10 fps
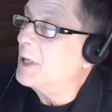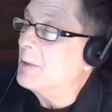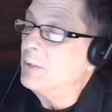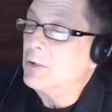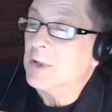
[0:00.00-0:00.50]
I
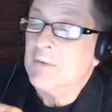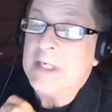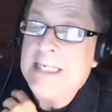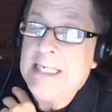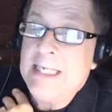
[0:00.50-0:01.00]
believe the
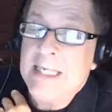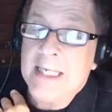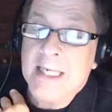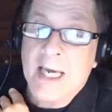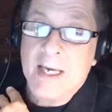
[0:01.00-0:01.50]

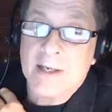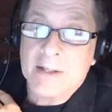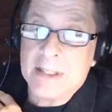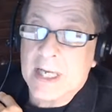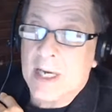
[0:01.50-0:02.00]
DEA
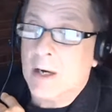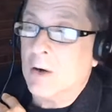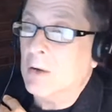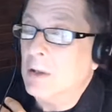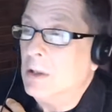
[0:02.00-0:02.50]
has
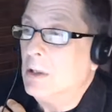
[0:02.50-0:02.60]
now